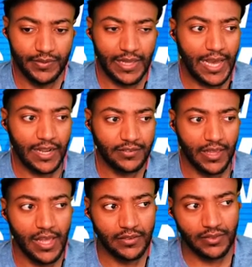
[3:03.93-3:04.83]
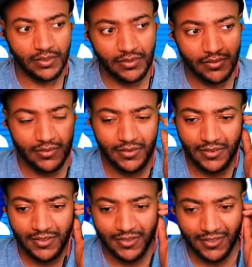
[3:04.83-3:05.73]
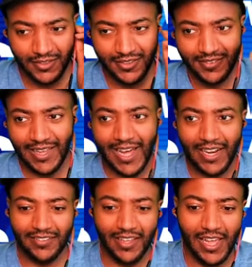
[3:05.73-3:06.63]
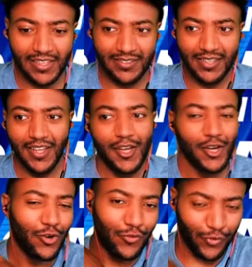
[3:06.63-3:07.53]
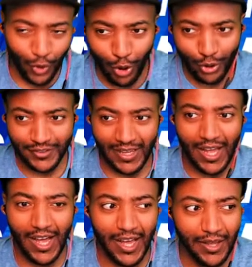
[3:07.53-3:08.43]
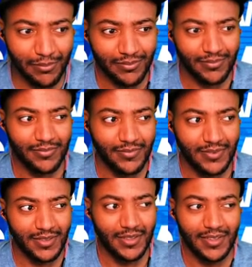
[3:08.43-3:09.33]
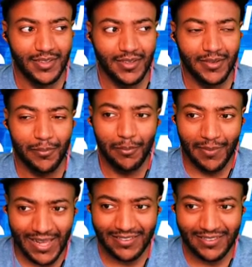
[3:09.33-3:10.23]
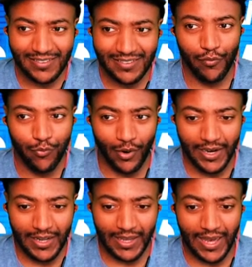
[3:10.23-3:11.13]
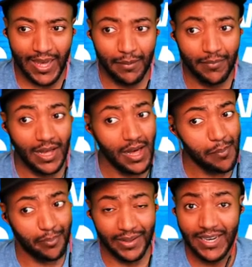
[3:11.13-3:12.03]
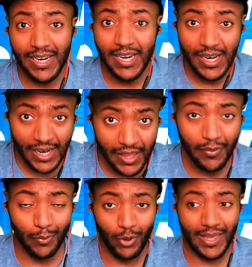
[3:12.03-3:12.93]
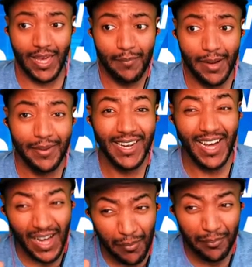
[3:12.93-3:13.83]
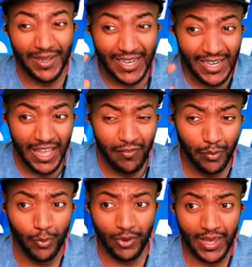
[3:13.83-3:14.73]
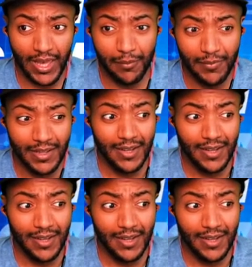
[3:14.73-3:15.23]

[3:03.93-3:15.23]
That is it. That is it. Full time. Man City have won the game. Unbelievable game. I mean, unbelievable game.